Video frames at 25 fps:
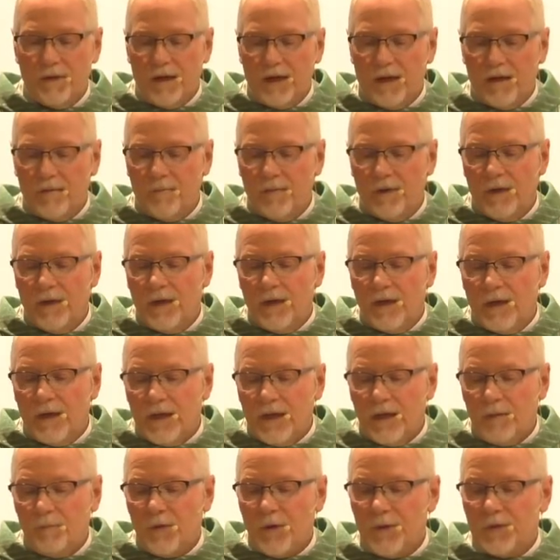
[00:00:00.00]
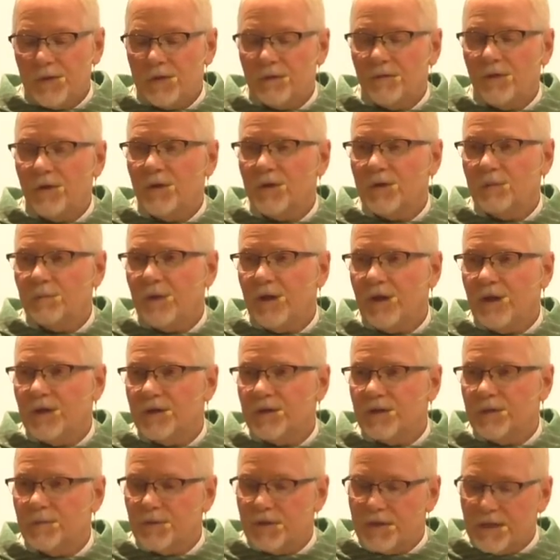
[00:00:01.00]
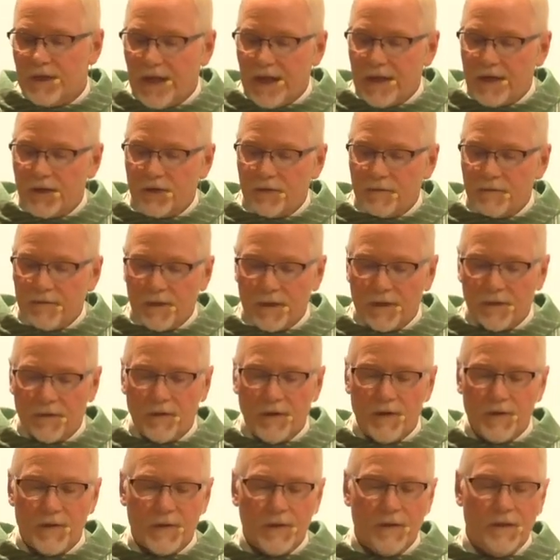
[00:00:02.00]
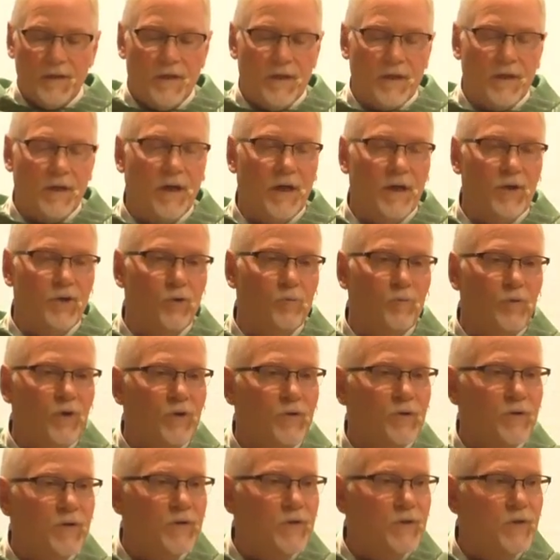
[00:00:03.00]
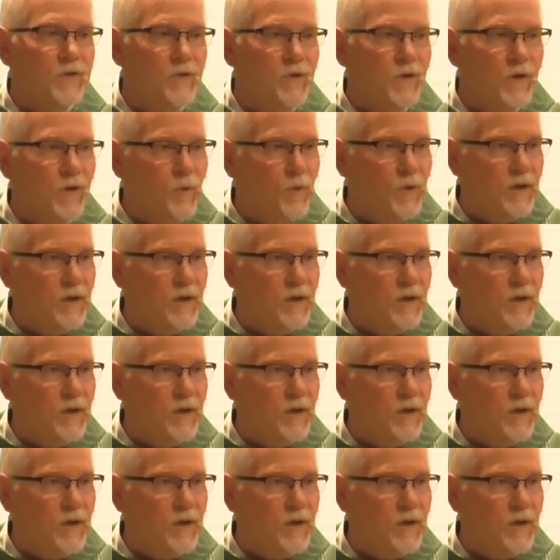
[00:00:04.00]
and most of those made a substantial increase in their contributions to our